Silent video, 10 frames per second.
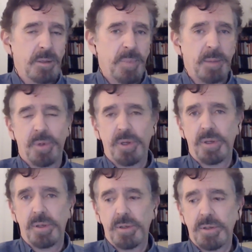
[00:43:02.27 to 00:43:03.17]

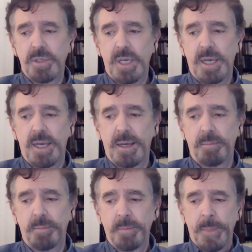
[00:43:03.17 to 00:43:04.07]
people's
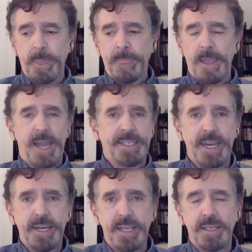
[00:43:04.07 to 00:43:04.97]

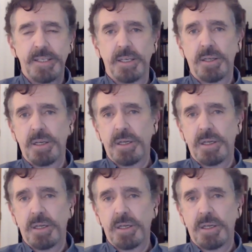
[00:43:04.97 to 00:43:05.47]
identities and